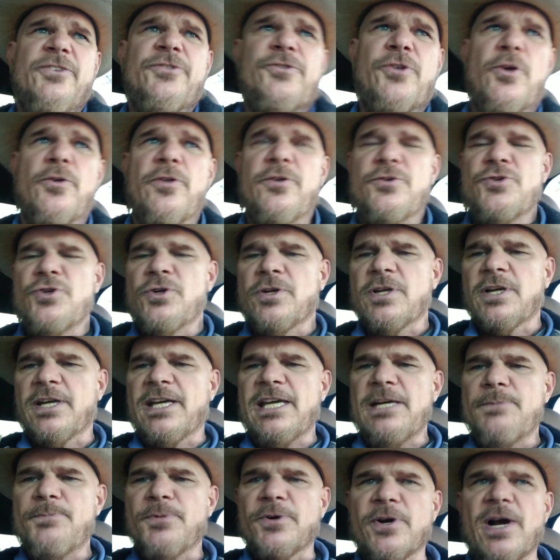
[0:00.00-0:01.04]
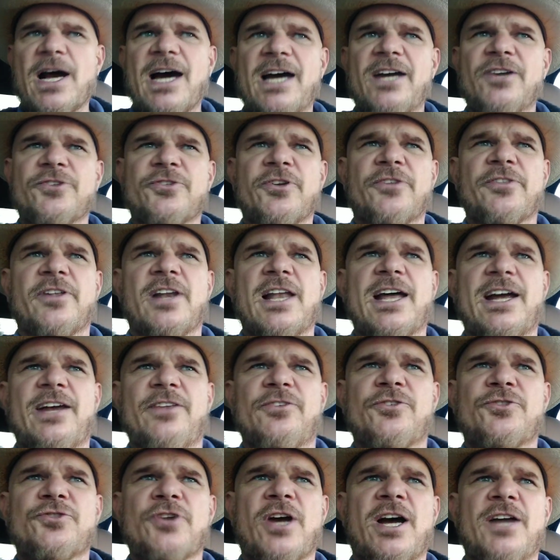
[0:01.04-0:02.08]
so that you can keep your eyes on the line
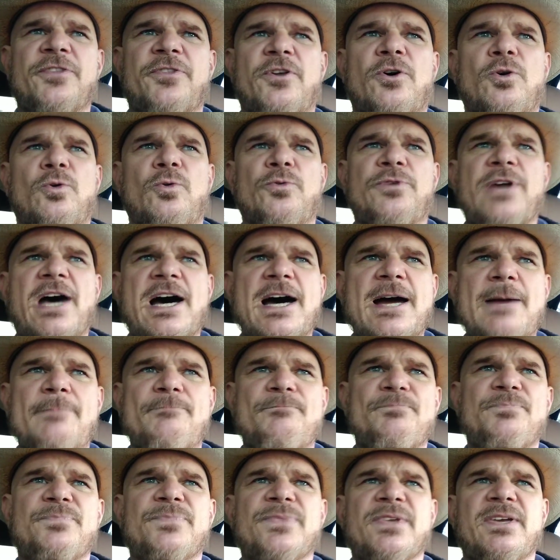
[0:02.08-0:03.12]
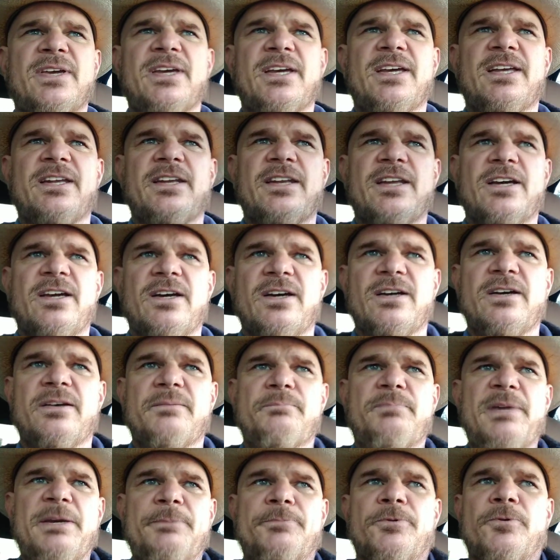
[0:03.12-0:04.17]
of the shot the whole time. And uh,
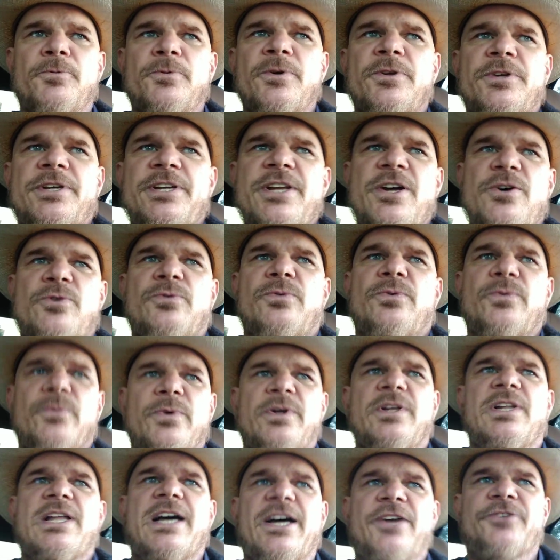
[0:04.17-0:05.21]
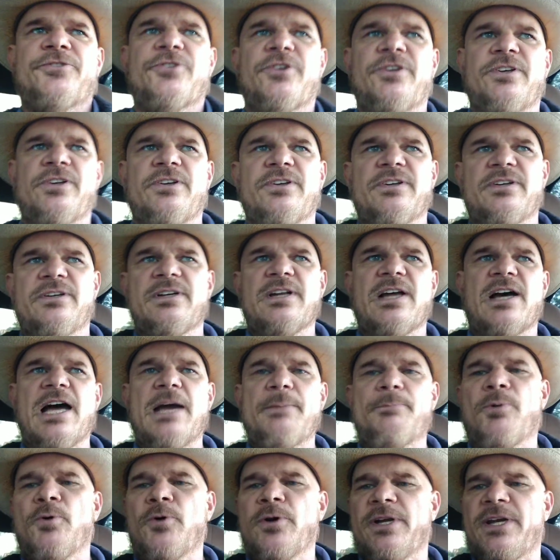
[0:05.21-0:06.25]
people really don't realize it.
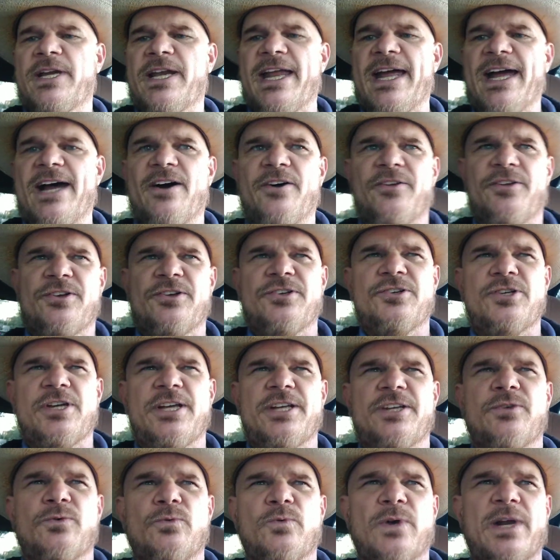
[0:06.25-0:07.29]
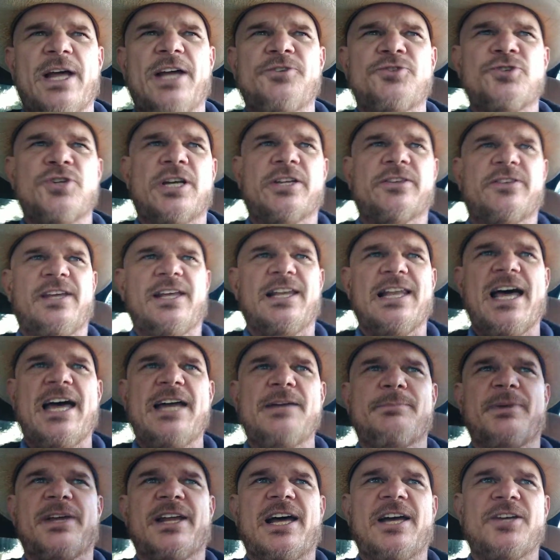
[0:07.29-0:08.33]
I pointed out, and, and when I check the
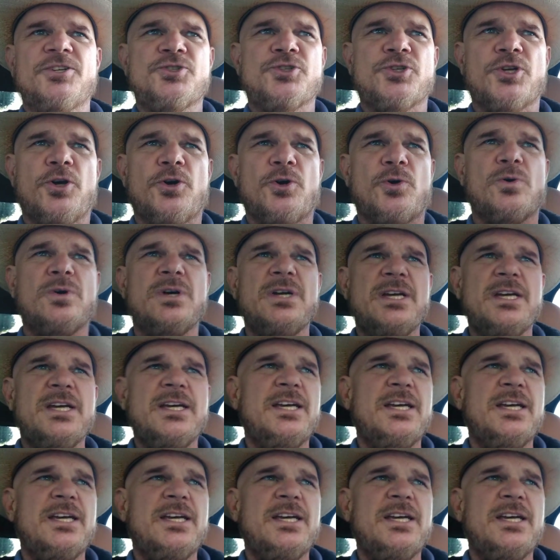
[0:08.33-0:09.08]
alignment, I show